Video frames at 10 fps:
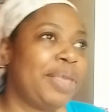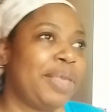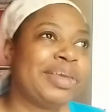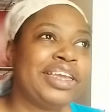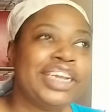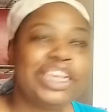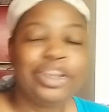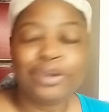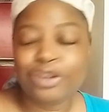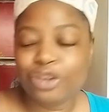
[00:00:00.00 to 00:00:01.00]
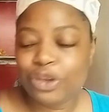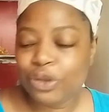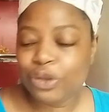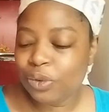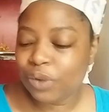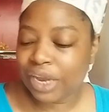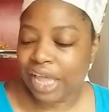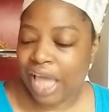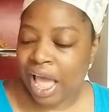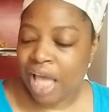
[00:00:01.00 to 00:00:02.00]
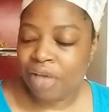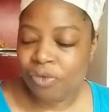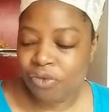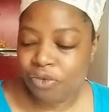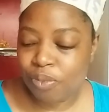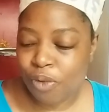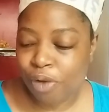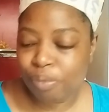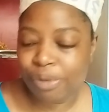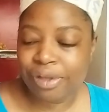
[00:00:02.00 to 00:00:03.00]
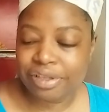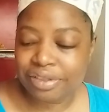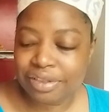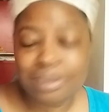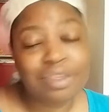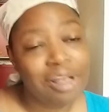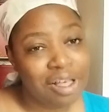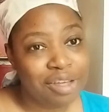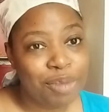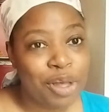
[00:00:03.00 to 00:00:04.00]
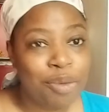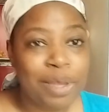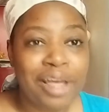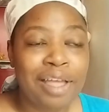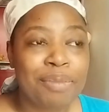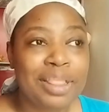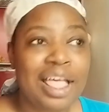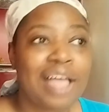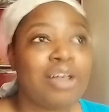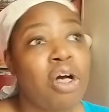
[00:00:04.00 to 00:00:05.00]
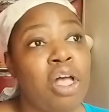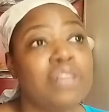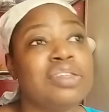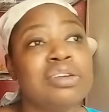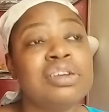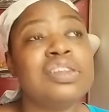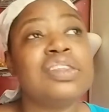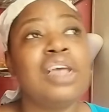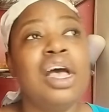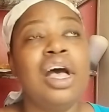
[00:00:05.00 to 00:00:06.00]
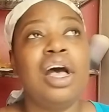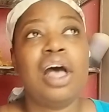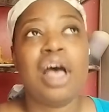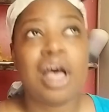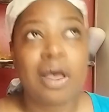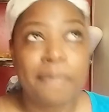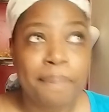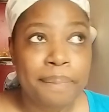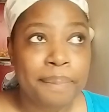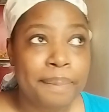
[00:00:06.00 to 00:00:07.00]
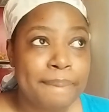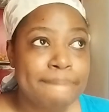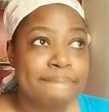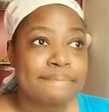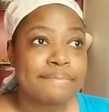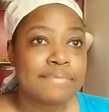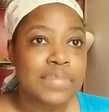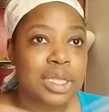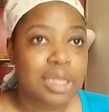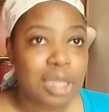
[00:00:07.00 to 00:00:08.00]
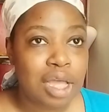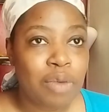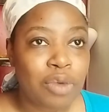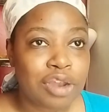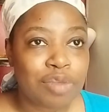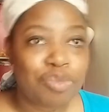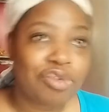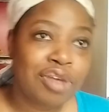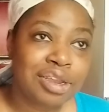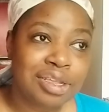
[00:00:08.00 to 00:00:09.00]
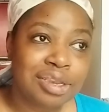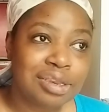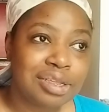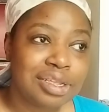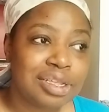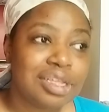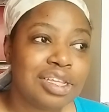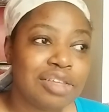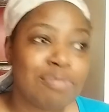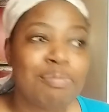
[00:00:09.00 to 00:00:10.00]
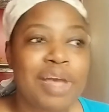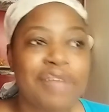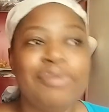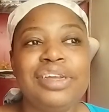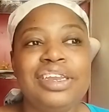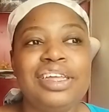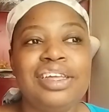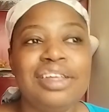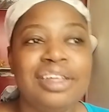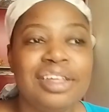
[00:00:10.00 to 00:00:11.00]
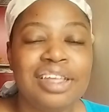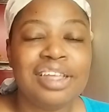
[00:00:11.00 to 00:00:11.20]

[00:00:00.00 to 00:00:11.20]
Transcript: maybe in a year or two when I have more books to talk about by black authors. I want to broaden my reading